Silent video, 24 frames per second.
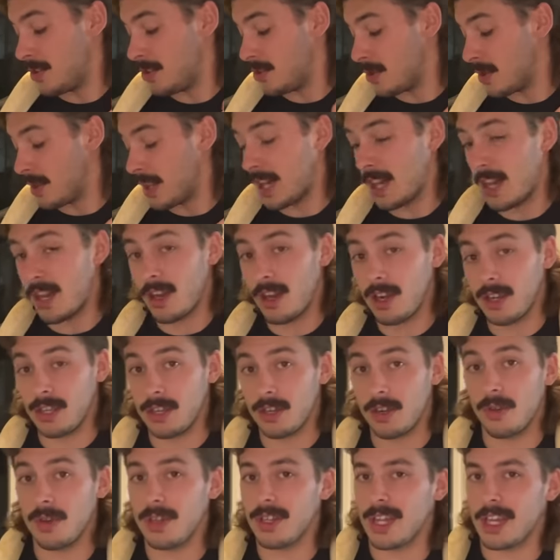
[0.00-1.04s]
So they're, you
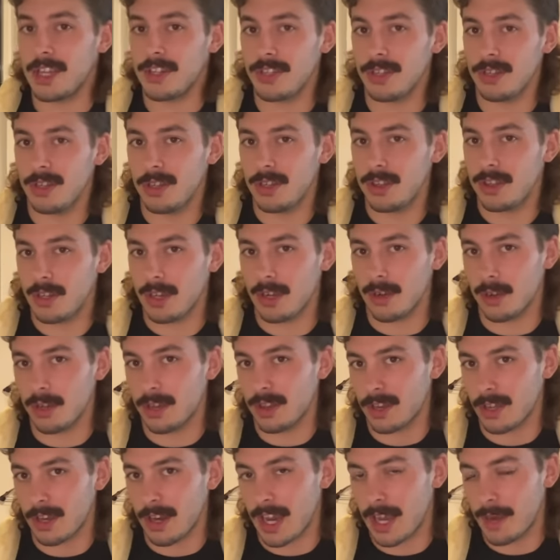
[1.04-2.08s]
know, in nature, they're,
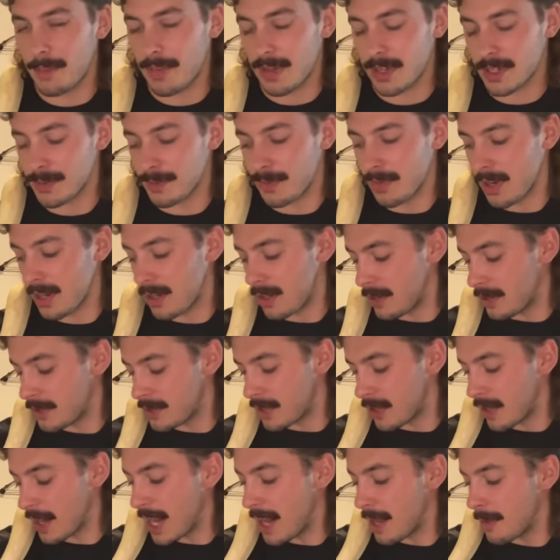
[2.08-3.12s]
they're apex predators,
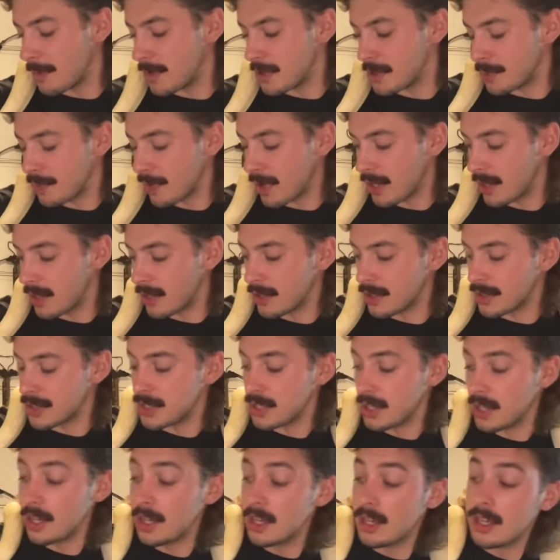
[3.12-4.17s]
they're ambush
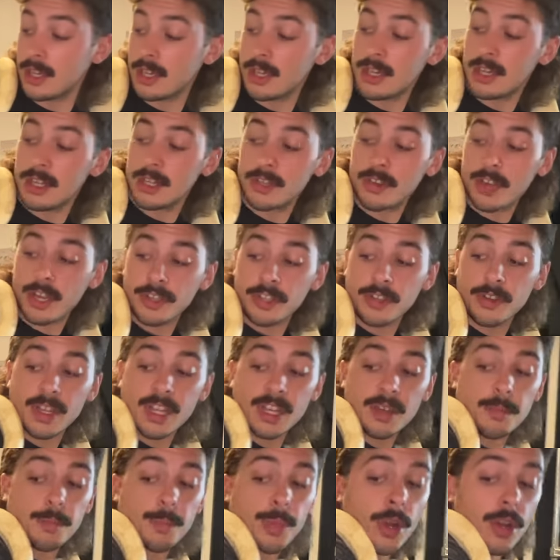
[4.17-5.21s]
predators. They're out there
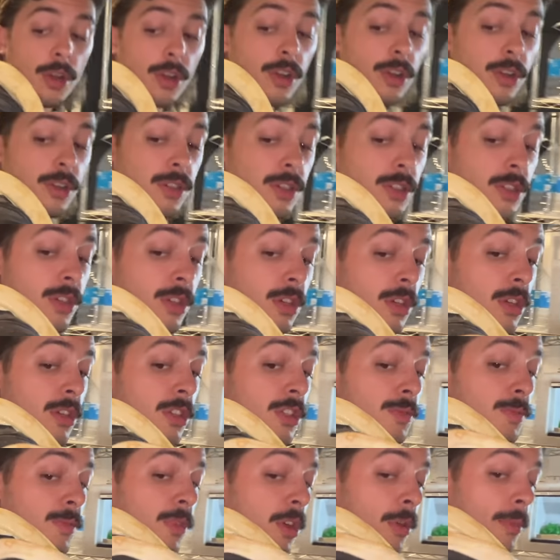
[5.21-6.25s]
eating birds,
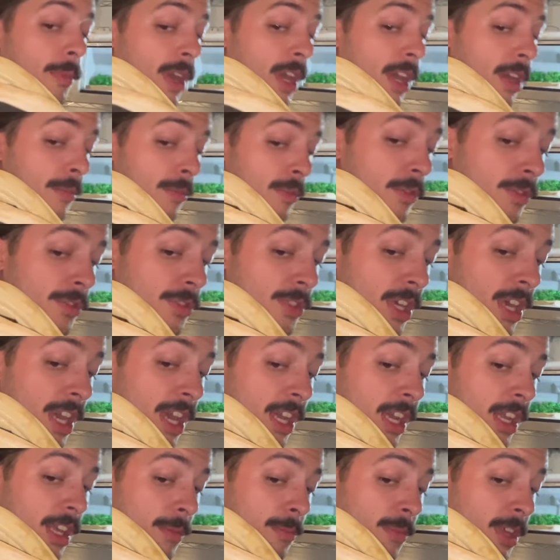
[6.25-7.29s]
small mammals,
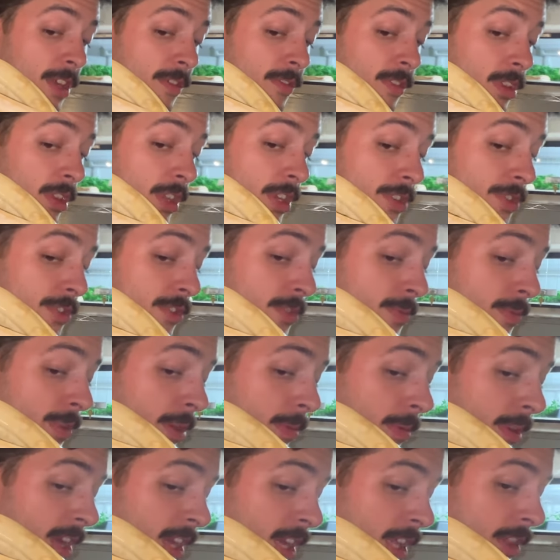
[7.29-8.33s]
and even lizards,
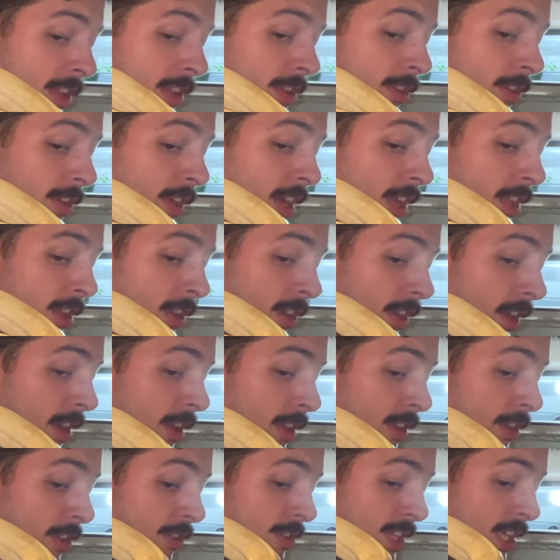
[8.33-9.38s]
maybe anything they're getting their,
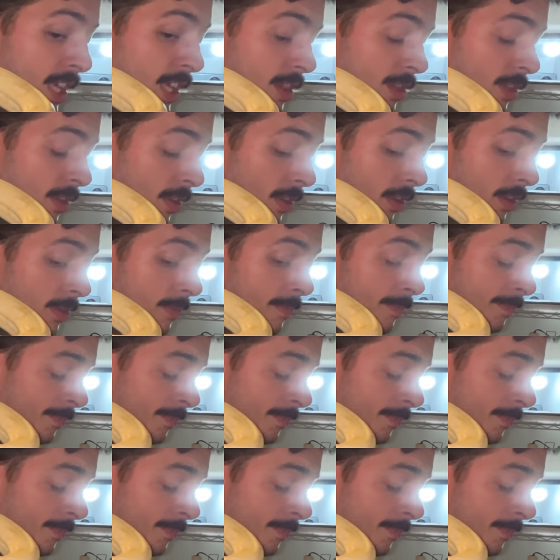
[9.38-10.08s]
their teeth on.